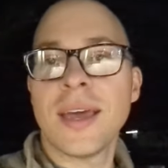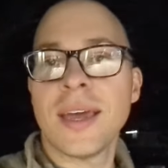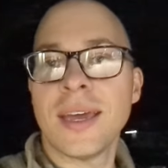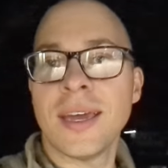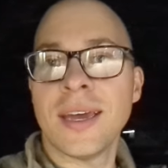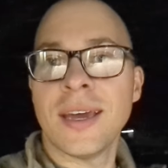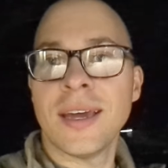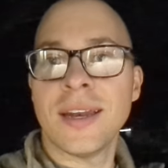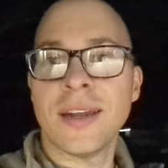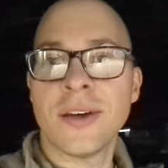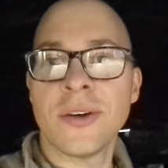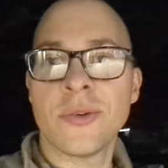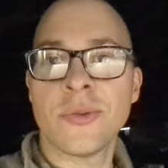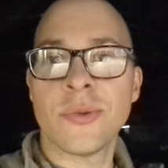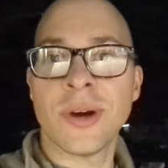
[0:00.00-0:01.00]
and
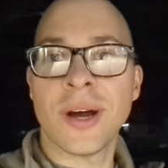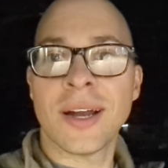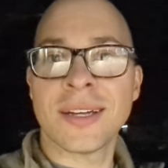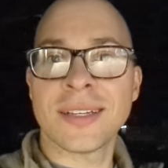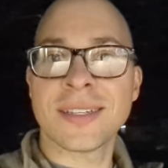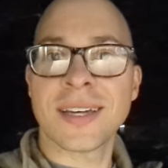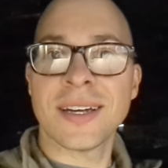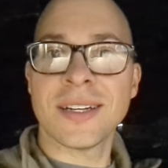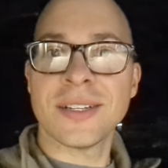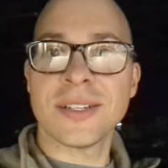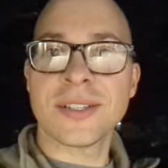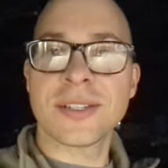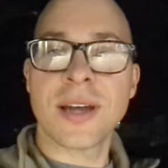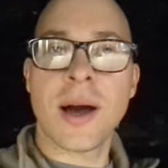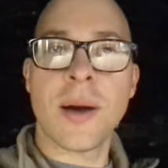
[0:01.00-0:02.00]
I decided to
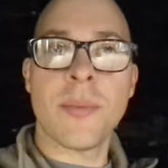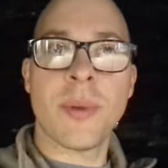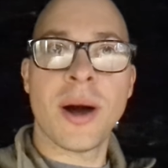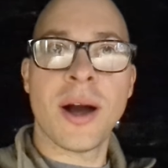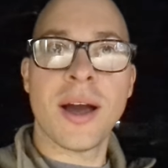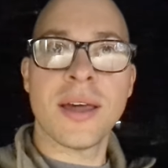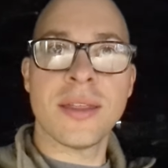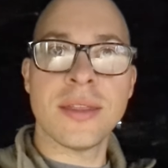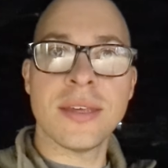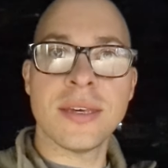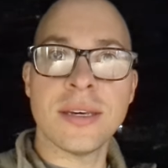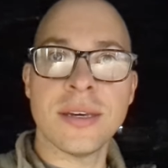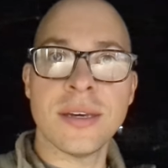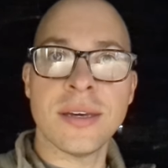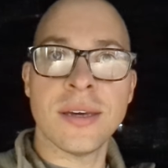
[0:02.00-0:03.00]
stop by
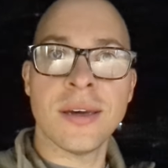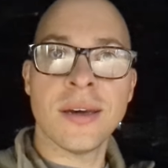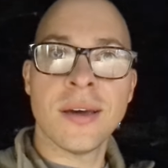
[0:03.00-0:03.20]
the